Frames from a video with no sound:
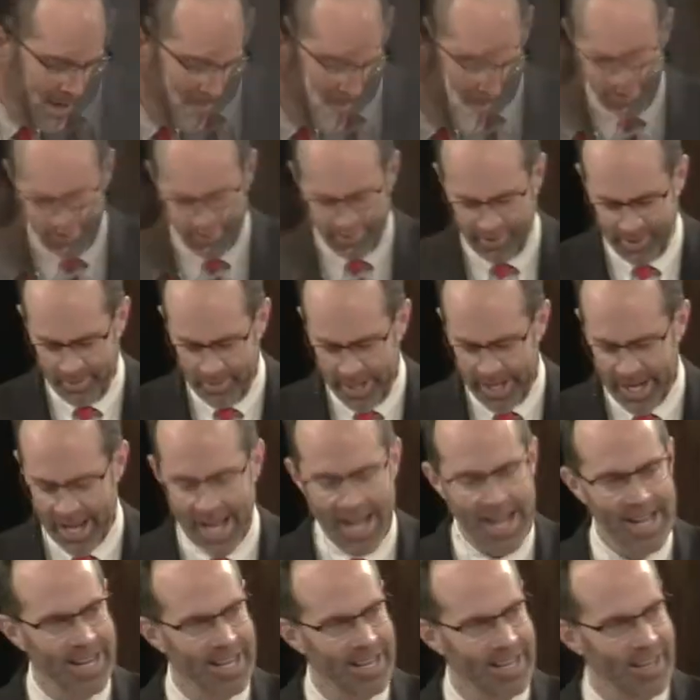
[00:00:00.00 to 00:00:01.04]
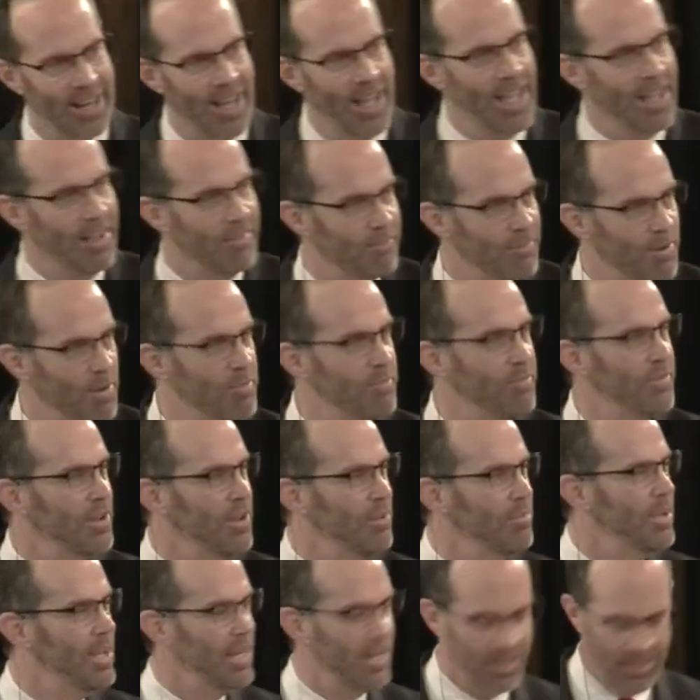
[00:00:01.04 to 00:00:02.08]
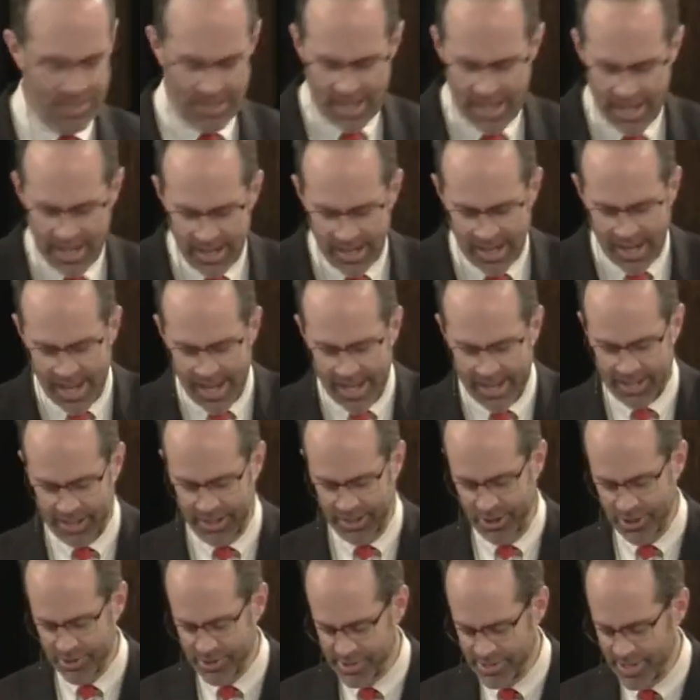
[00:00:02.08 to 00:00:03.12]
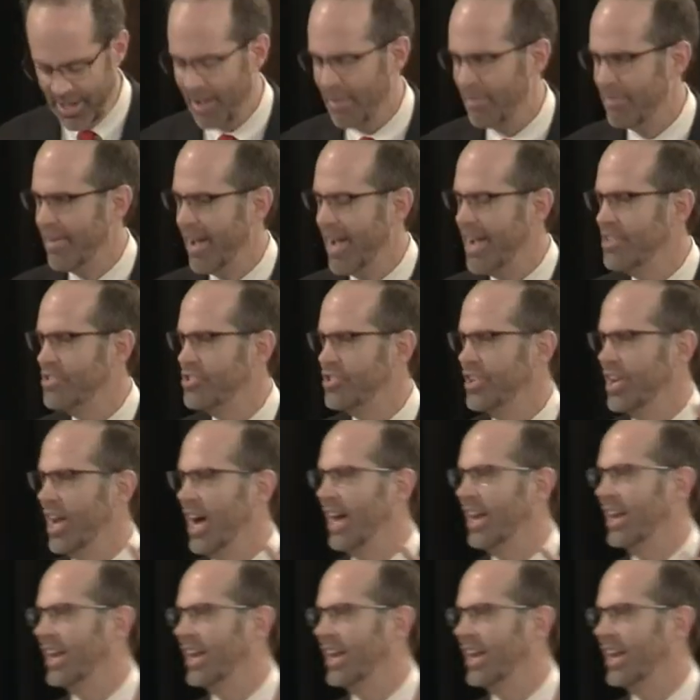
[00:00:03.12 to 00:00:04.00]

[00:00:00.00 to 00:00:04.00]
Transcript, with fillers: Wait a minute, Simeon. I like fulfillment. I like your salvation.